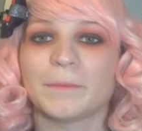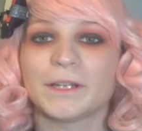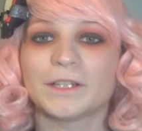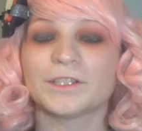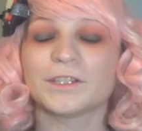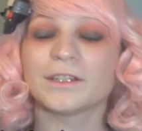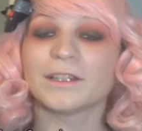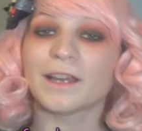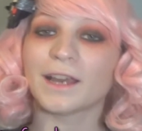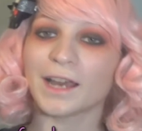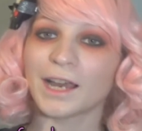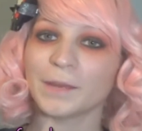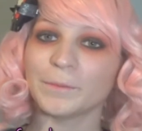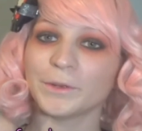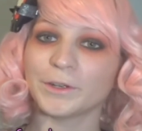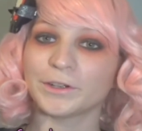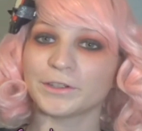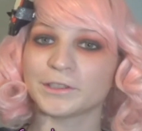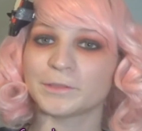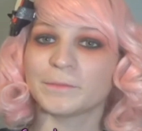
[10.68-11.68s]
a Budget.
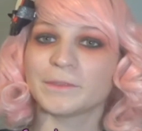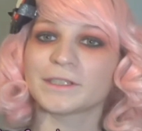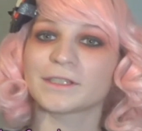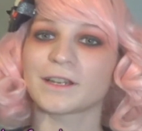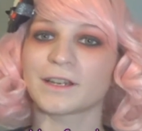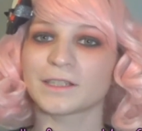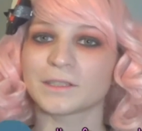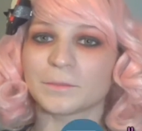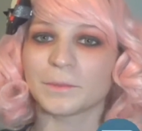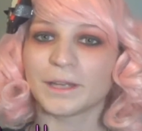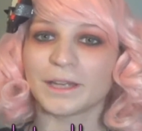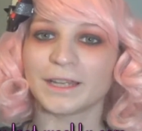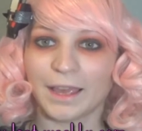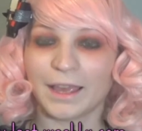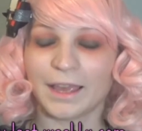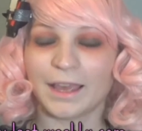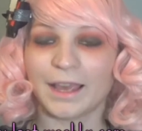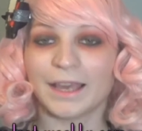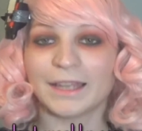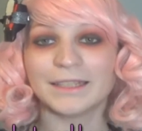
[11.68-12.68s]
I'm your host, Miss Cosplay,
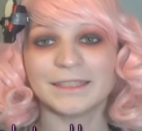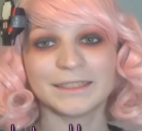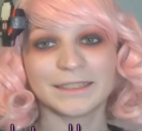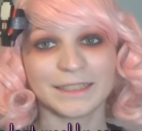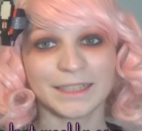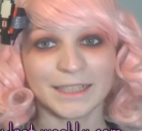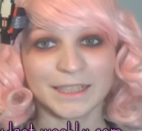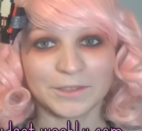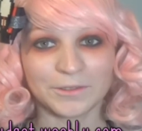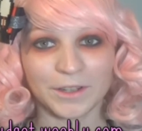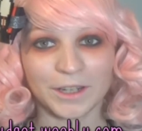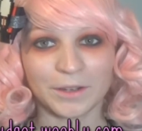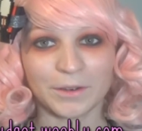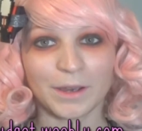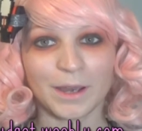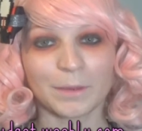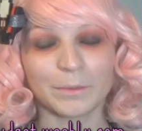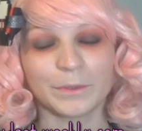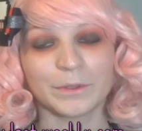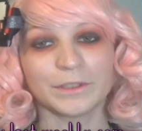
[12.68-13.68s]
and in today's
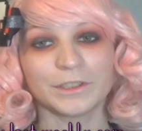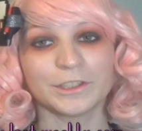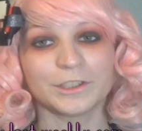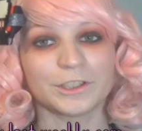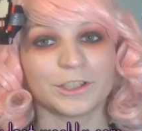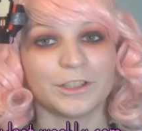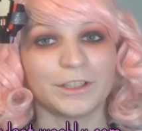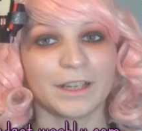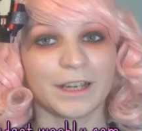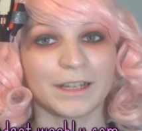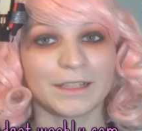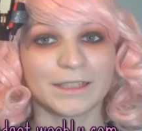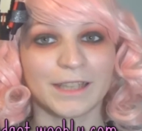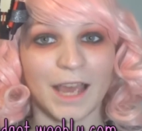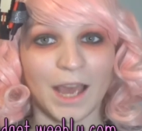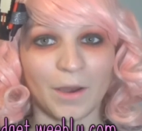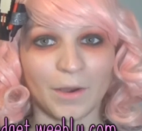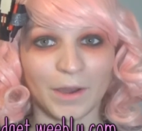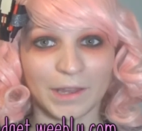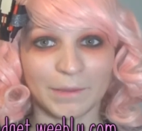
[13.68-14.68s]
video, I'm going to show you guys
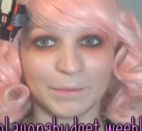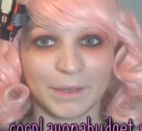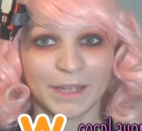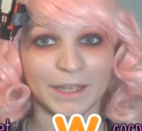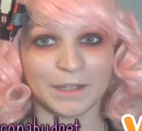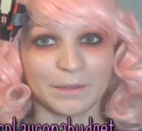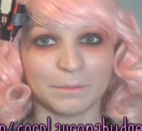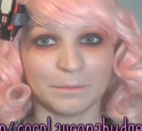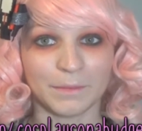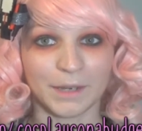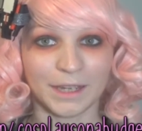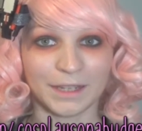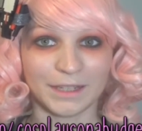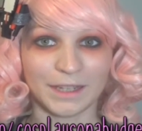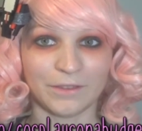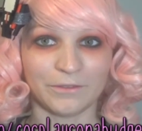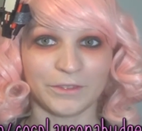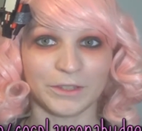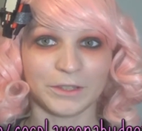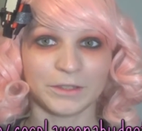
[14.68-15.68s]
how I made my
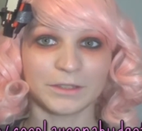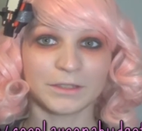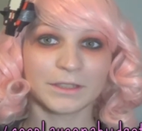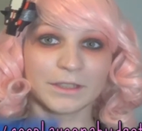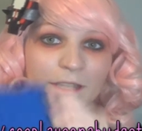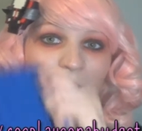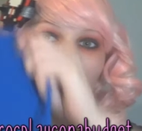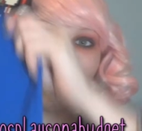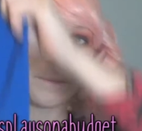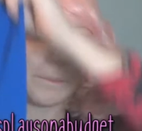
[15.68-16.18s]
nephew's